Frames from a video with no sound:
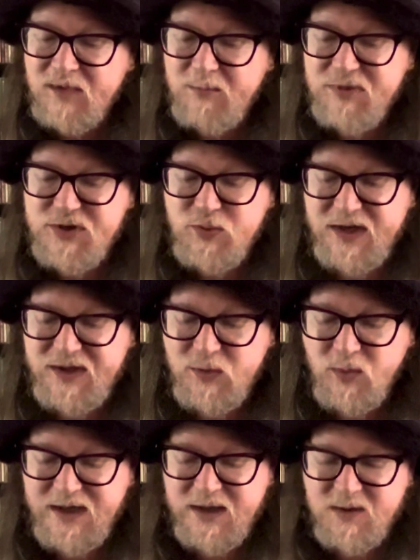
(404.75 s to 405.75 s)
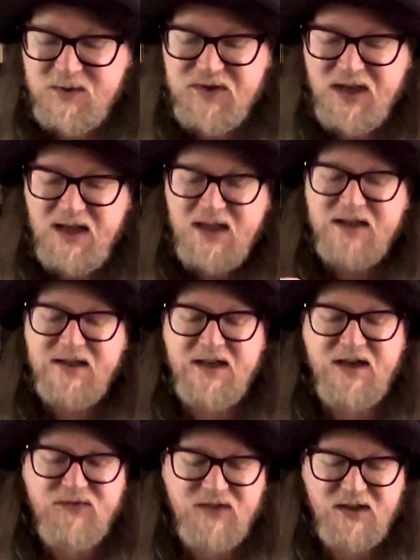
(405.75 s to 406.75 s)
Between the Wheels. They're
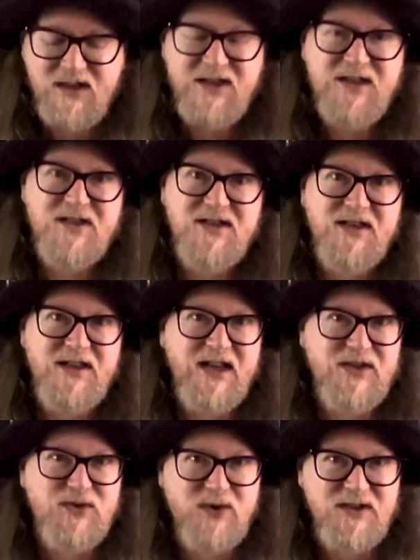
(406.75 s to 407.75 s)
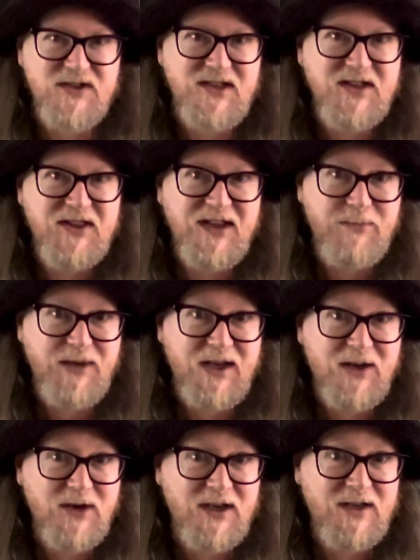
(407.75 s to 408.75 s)
definitely, this is in their sort of synthy
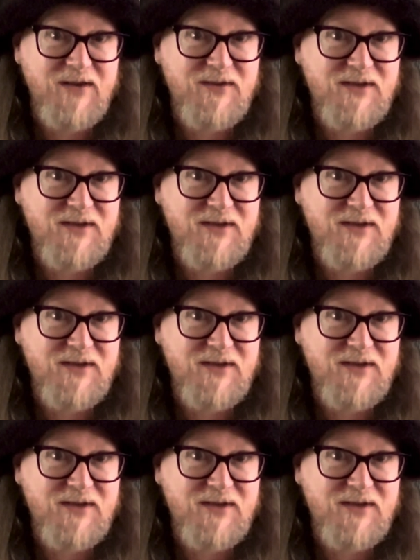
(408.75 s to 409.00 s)
period,